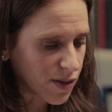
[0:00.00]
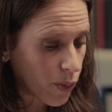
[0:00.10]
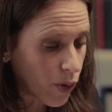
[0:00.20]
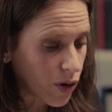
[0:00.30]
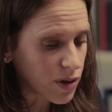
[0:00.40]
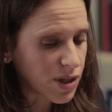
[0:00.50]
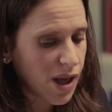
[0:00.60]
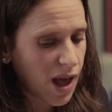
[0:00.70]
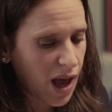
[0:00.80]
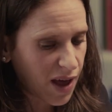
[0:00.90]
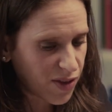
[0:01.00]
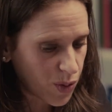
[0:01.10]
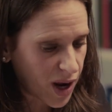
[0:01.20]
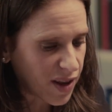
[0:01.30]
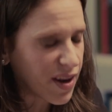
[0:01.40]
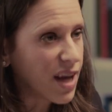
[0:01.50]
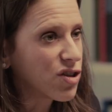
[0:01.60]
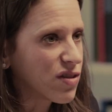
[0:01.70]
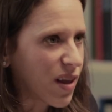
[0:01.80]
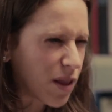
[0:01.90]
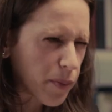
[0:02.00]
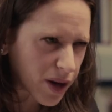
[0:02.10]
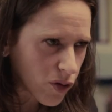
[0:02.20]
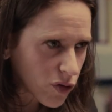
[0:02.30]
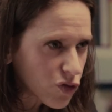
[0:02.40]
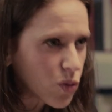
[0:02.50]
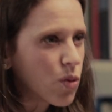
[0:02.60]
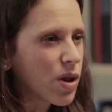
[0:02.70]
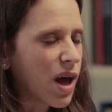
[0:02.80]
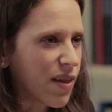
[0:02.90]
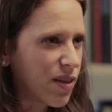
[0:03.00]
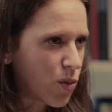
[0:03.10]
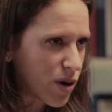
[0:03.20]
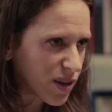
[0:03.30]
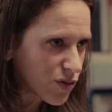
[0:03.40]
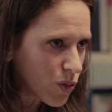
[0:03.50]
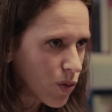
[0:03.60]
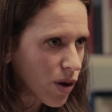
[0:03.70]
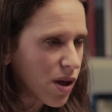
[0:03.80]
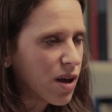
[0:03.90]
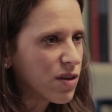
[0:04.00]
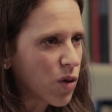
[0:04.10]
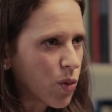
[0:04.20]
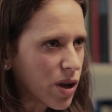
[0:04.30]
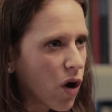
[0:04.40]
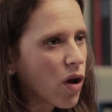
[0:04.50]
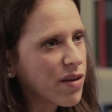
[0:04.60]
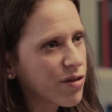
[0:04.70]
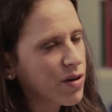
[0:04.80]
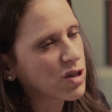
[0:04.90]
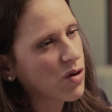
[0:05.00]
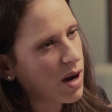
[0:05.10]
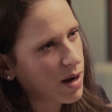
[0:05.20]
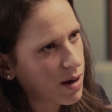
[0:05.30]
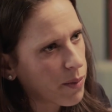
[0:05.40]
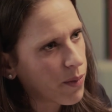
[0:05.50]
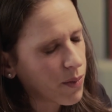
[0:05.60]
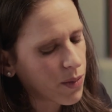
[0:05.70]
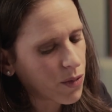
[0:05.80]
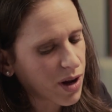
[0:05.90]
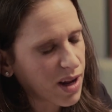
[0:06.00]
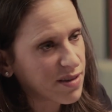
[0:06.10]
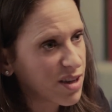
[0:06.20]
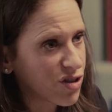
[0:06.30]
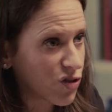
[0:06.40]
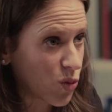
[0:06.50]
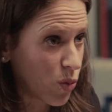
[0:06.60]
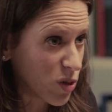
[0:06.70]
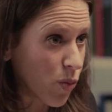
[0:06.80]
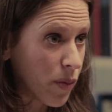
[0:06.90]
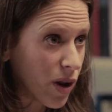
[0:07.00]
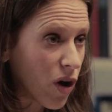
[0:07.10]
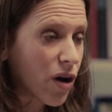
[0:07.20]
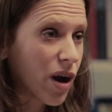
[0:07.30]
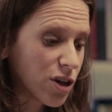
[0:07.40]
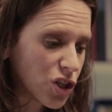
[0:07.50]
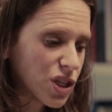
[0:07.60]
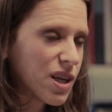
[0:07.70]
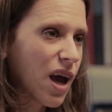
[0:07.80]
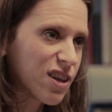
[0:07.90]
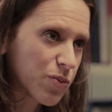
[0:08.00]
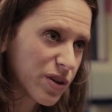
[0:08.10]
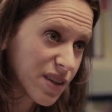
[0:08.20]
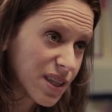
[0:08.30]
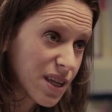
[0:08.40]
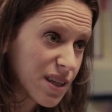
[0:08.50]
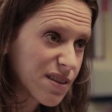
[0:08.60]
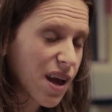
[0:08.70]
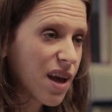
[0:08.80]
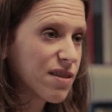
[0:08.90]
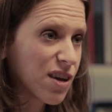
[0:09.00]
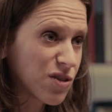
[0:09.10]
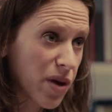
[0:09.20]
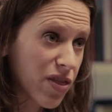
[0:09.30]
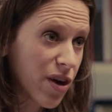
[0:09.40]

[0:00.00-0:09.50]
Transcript: support, at the United Nations, at the Mercosur, at the UNASUR. So in all international organizations to which we belong, Argentina has presented its case, has